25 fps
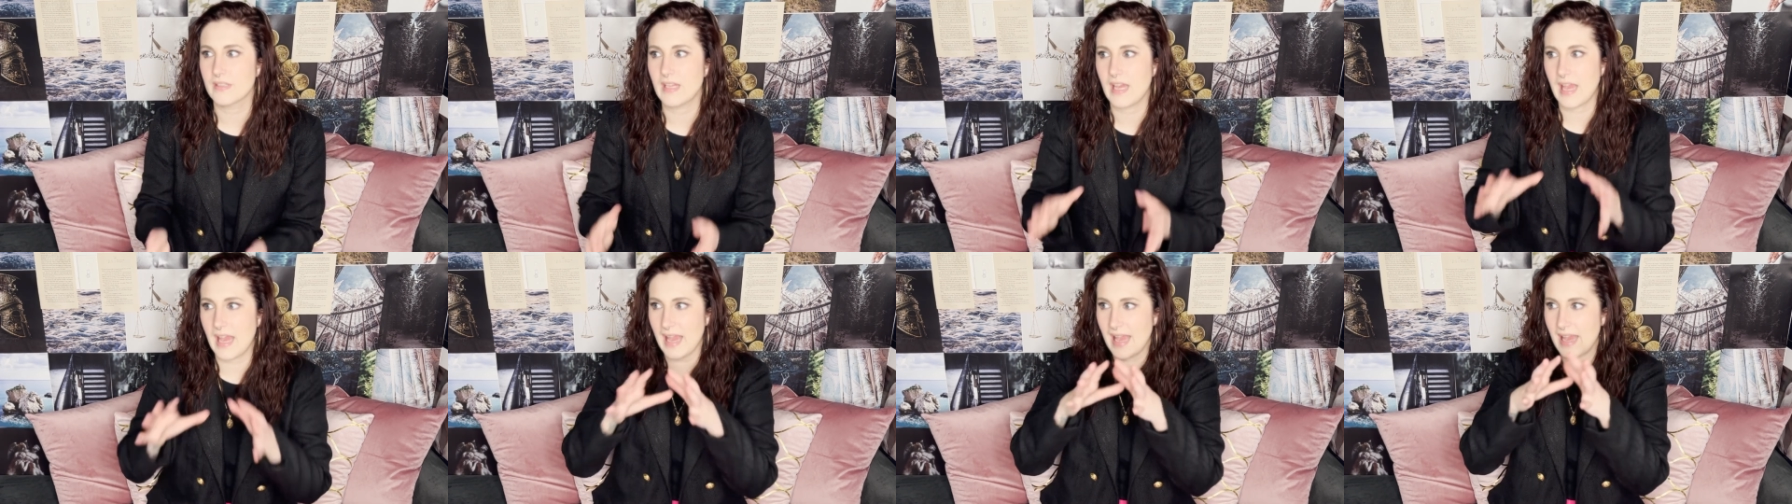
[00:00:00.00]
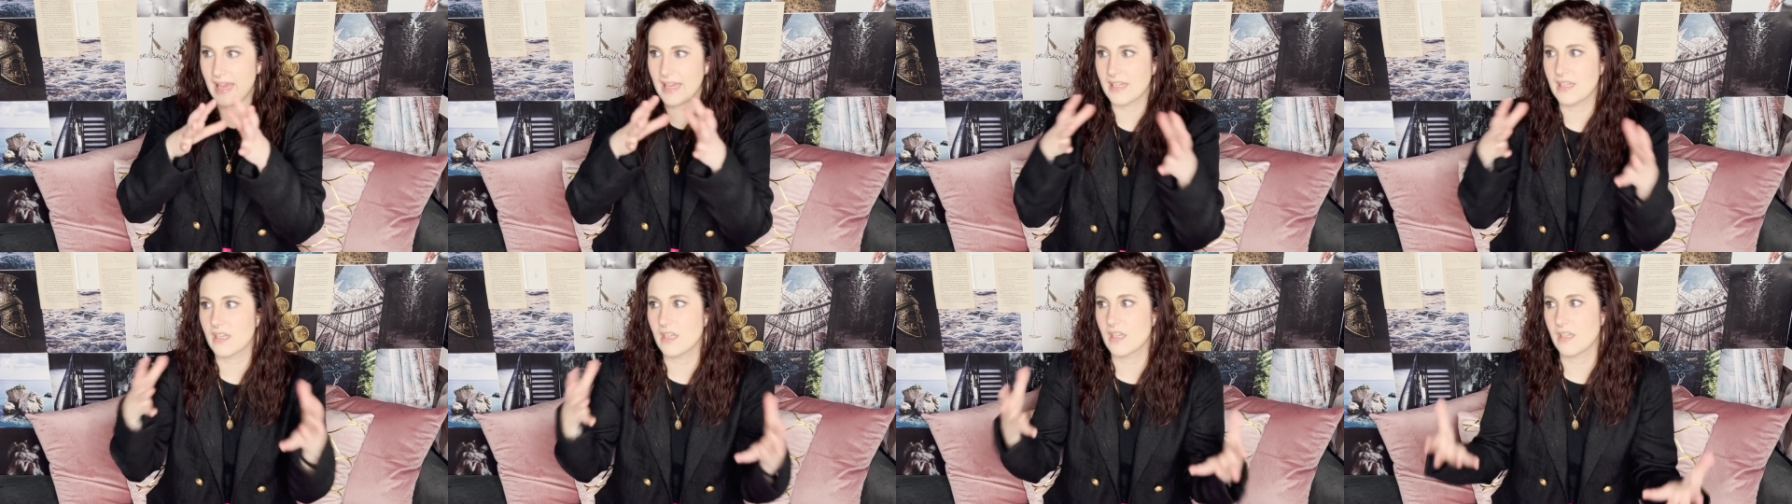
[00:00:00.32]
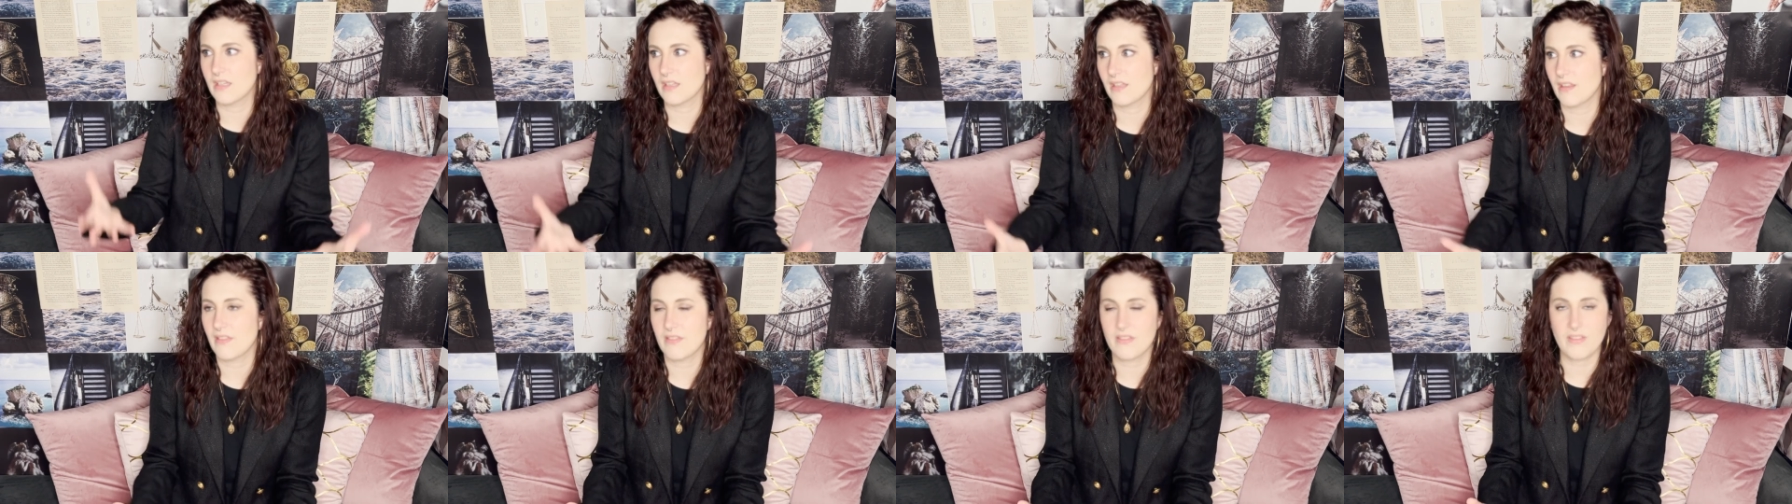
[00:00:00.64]
egg
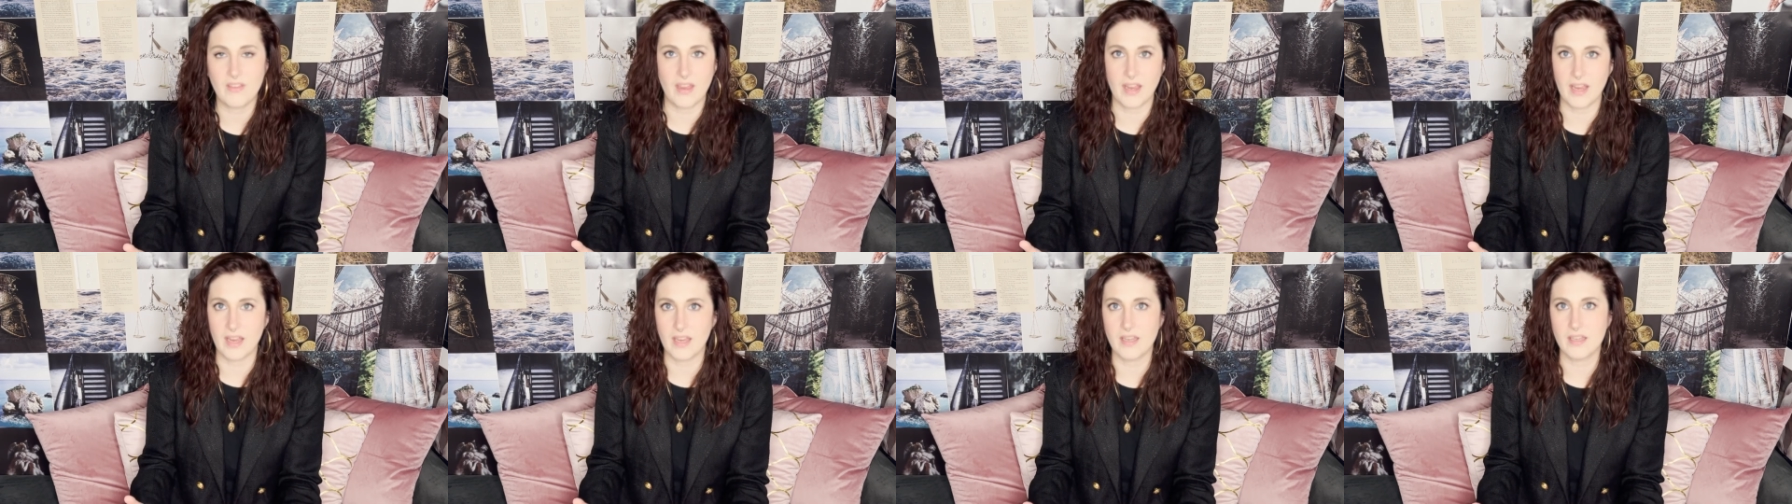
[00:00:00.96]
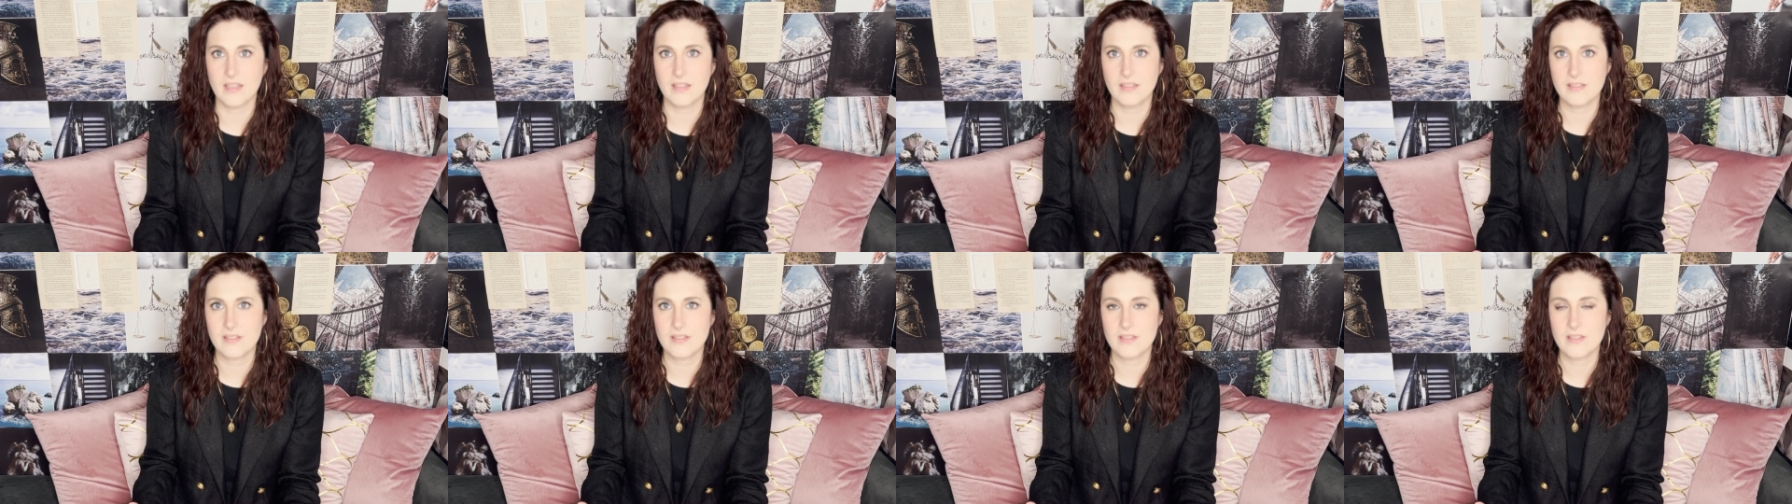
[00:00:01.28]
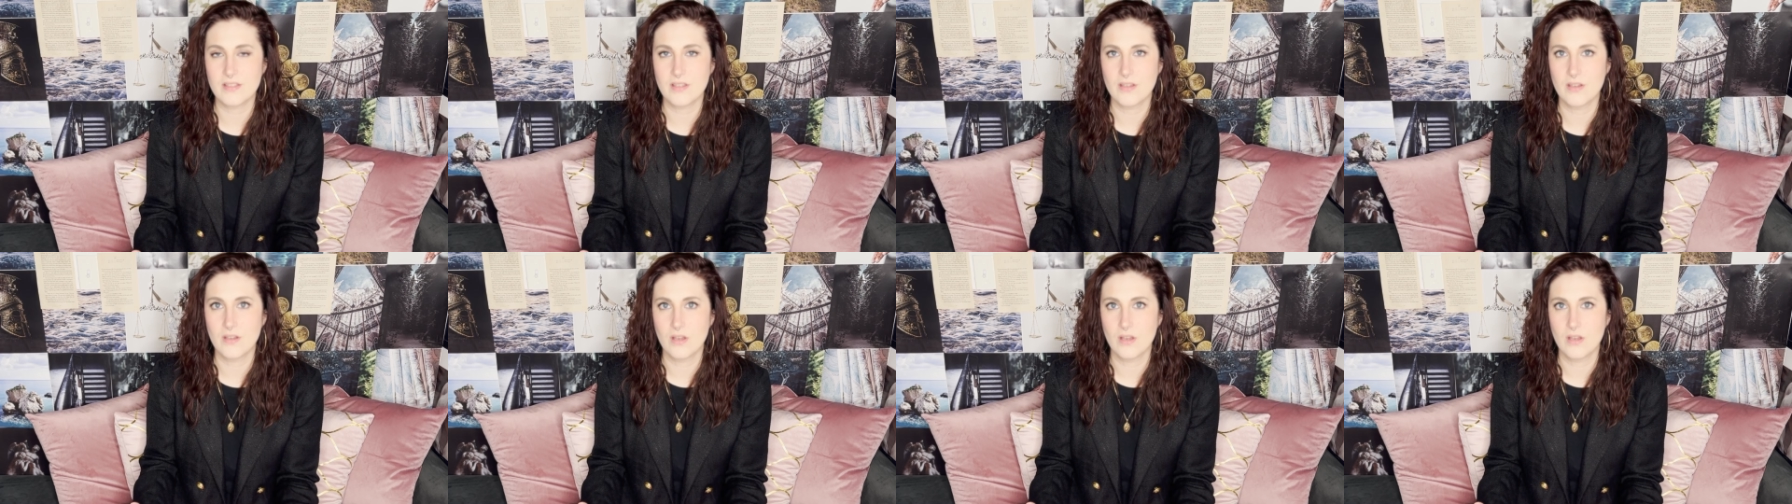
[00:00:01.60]
things